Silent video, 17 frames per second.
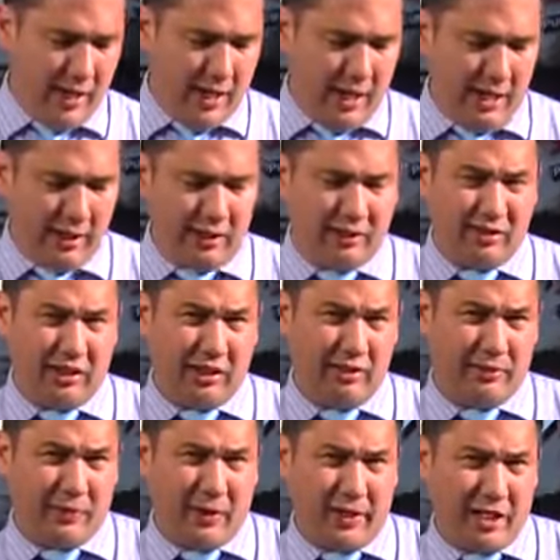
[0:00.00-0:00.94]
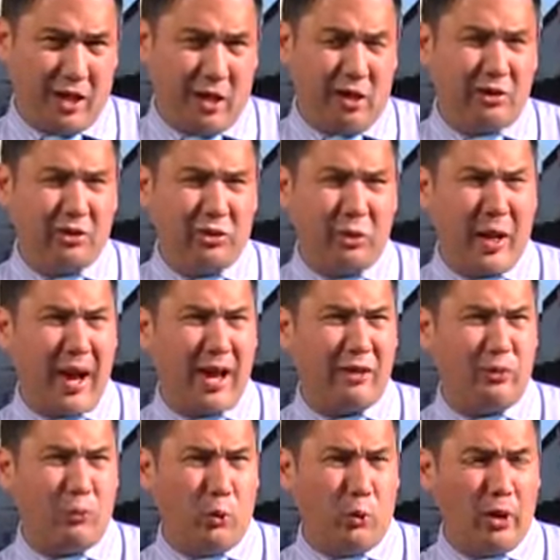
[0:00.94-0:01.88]
and today's filing also
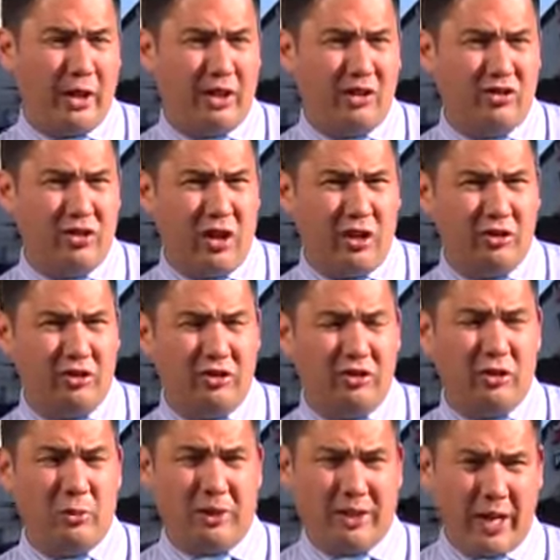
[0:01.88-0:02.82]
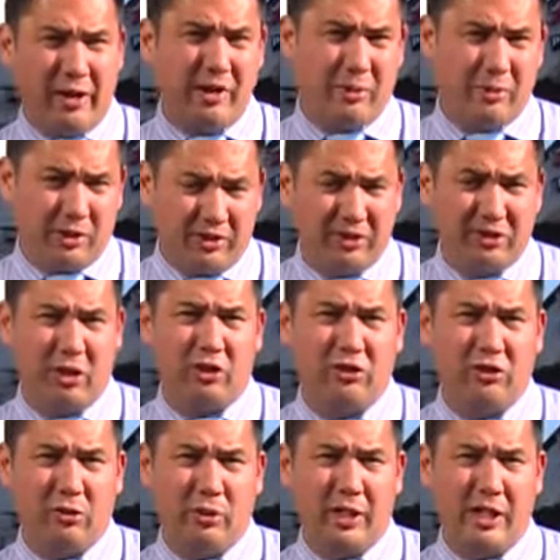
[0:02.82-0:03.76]
asked for an injunction to allow them to start
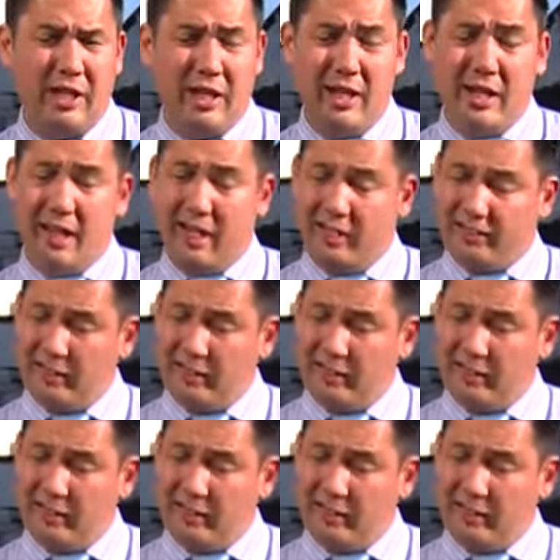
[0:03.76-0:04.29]
showing uh,